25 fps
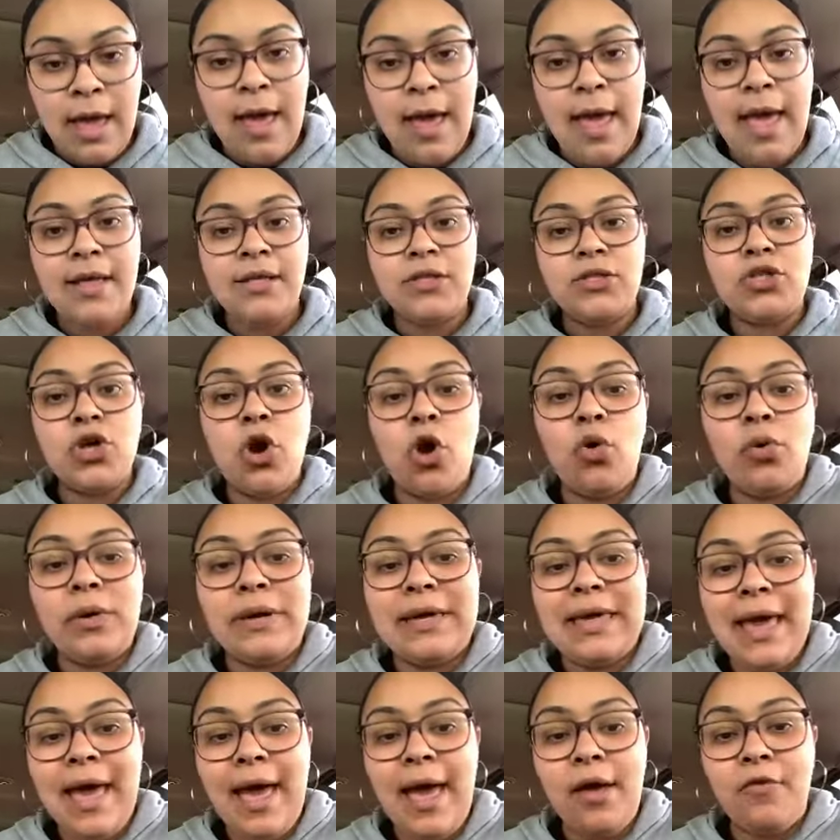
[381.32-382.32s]
And so
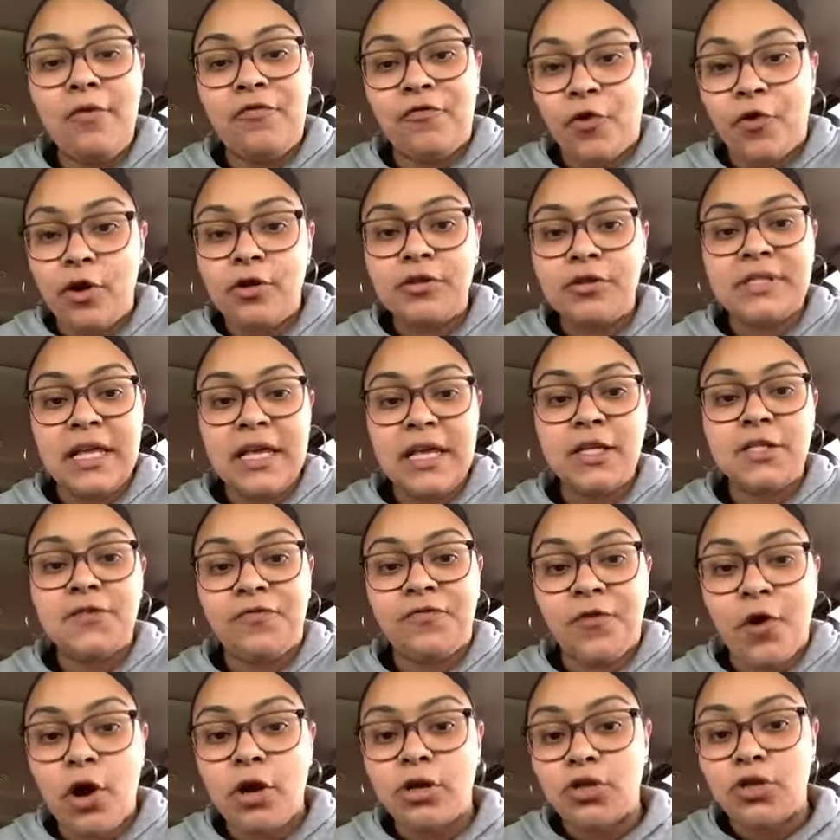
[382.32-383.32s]
get first things
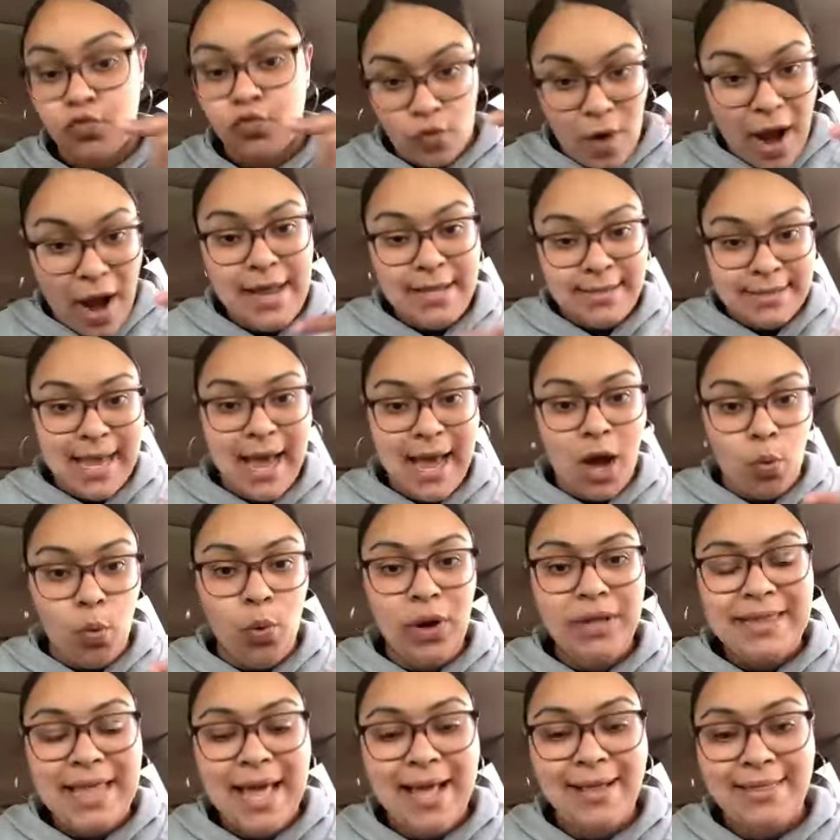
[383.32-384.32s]
first, write down
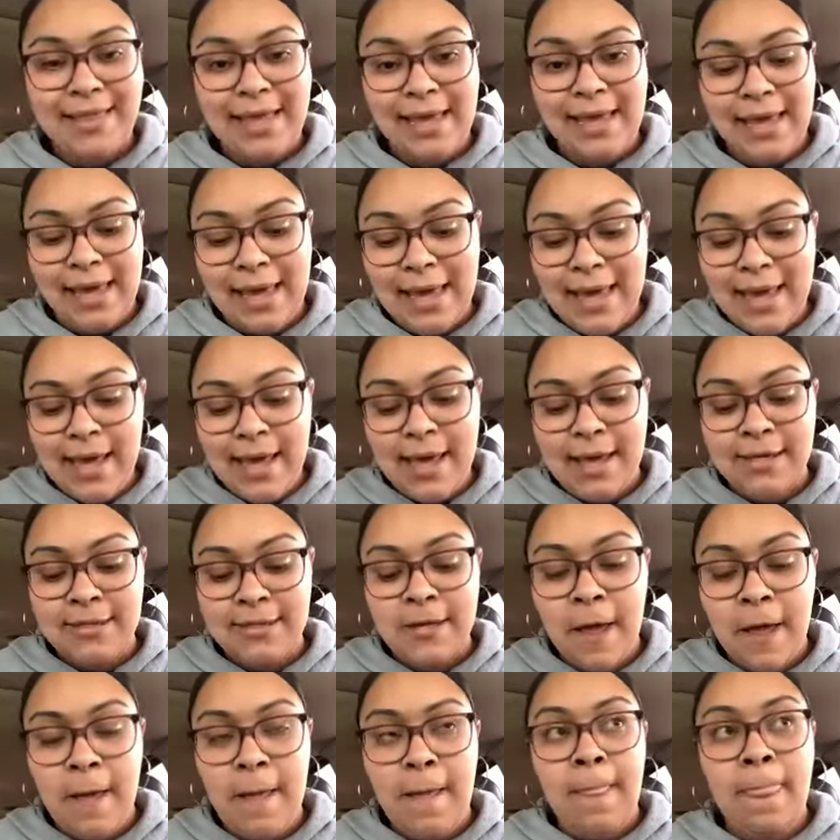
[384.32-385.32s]
what that thing is,